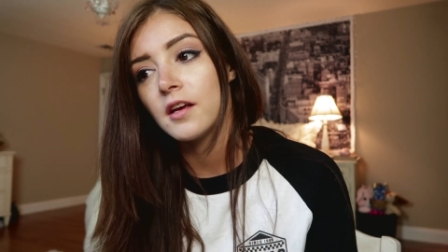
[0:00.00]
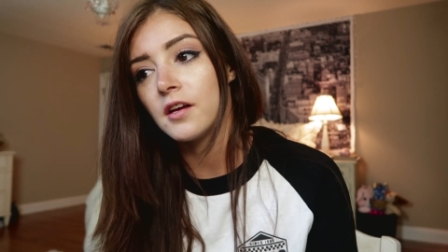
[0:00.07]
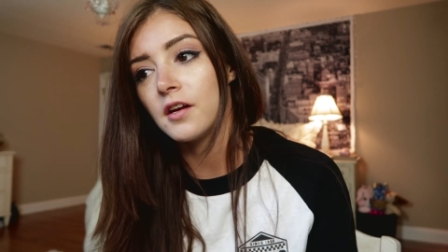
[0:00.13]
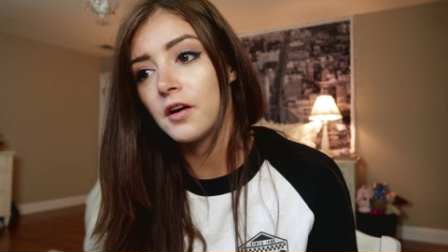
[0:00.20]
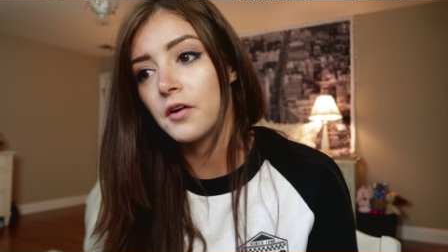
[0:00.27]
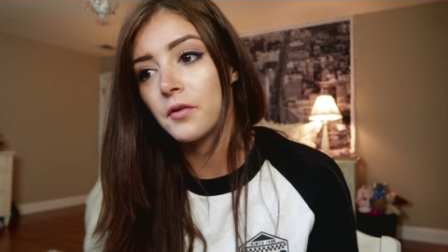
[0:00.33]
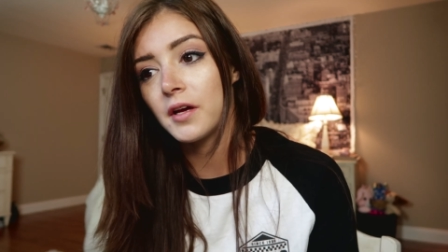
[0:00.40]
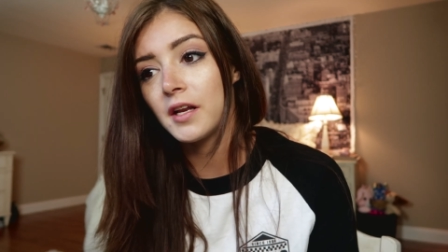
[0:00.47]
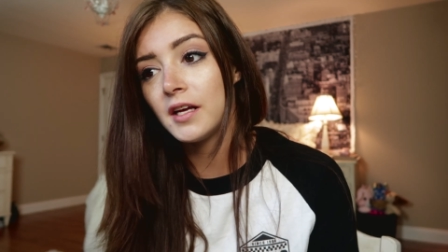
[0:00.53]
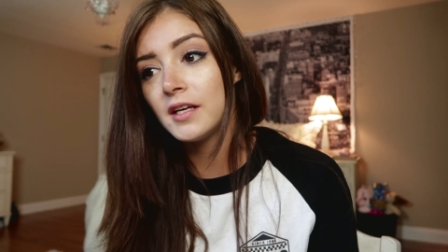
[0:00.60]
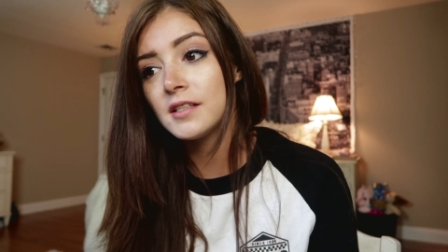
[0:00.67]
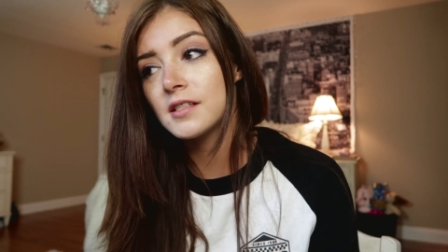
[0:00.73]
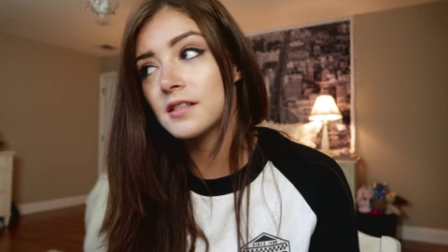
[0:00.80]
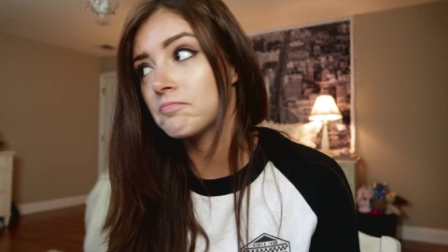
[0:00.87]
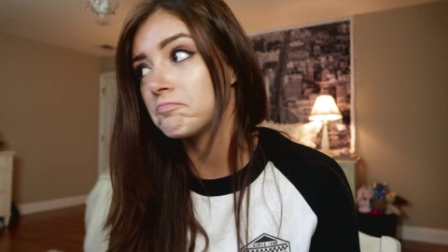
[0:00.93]
you know, it
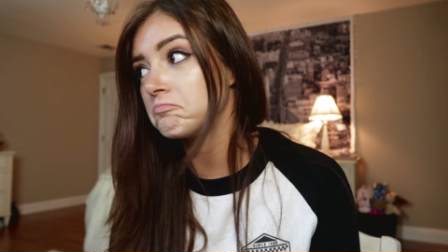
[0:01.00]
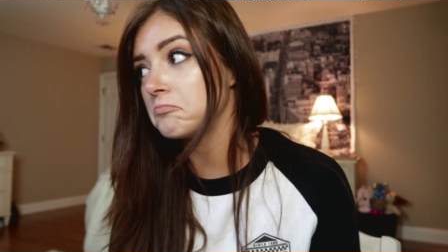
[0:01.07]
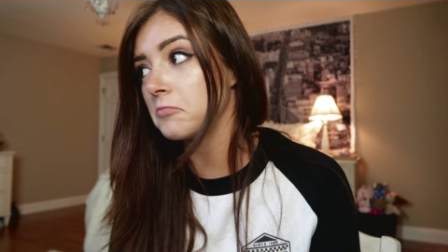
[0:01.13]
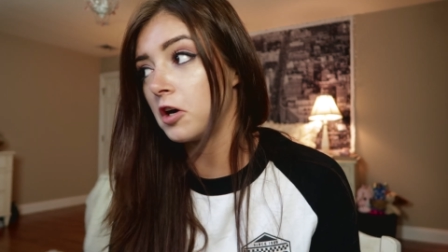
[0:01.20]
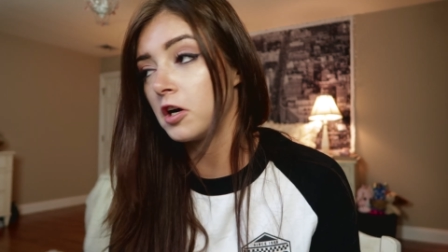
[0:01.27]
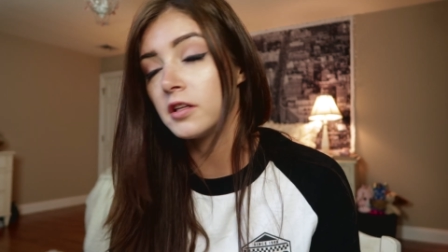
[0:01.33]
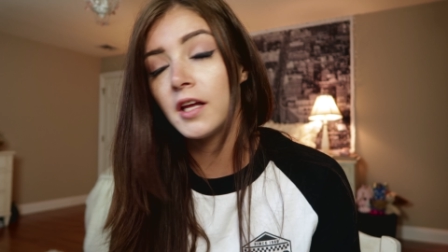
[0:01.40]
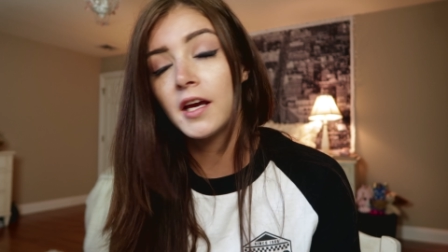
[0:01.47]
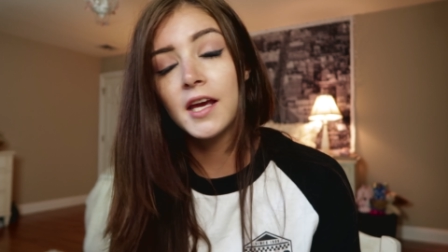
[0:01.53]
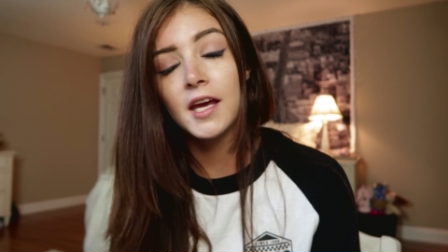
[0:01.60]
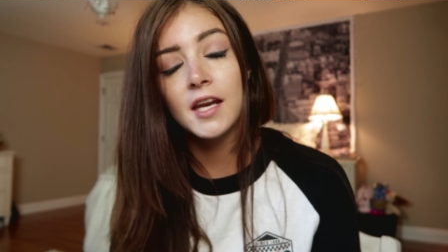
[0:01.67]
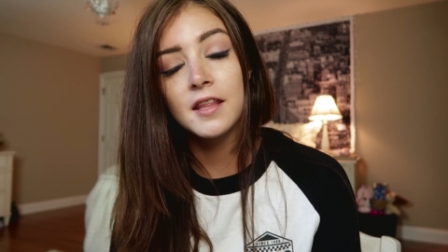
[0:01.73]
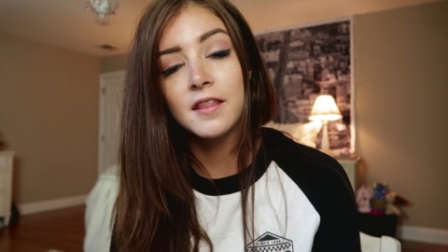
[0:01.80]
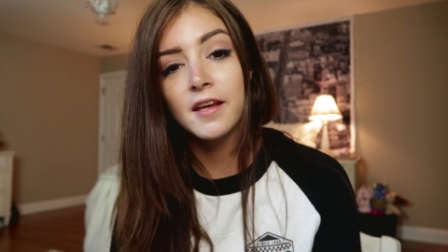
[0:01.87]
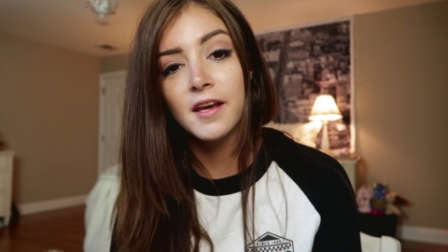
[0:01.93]
is unlike
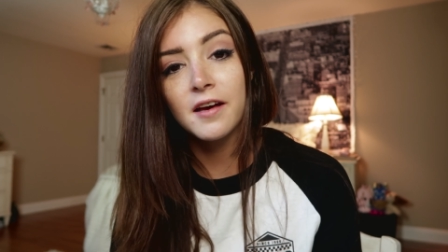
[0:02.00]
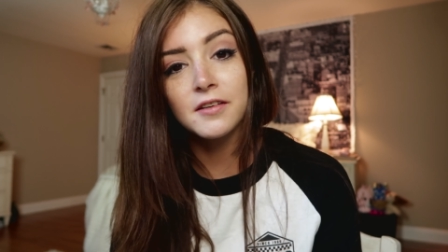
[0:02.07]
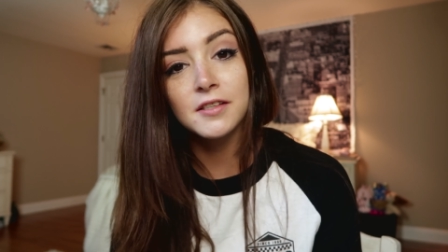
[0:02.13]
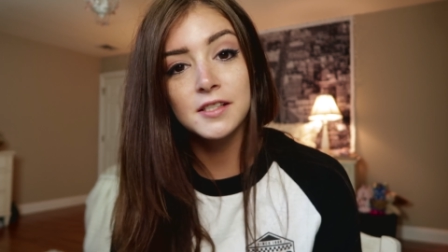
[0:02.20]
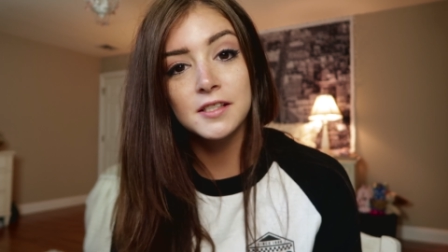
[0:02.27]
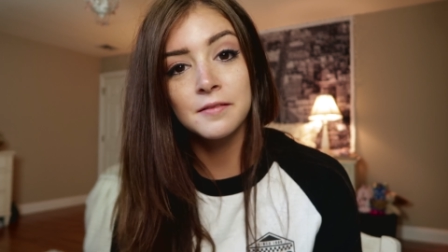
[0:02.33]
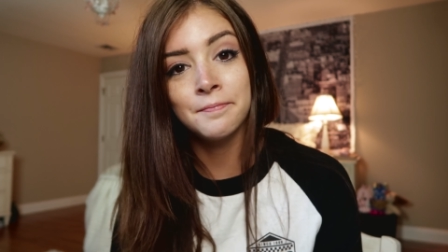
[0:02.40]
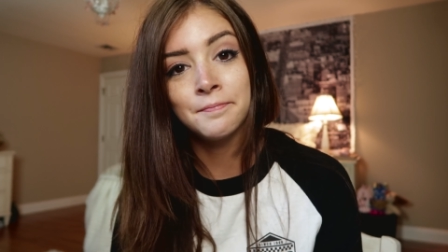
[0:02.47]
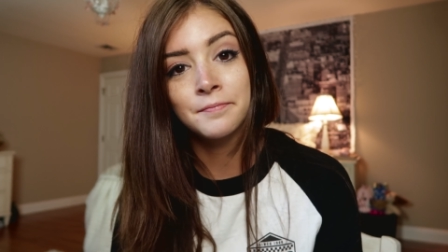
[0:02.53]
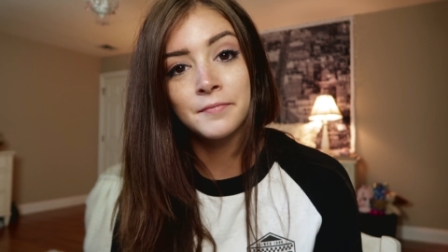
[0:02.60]
anything else.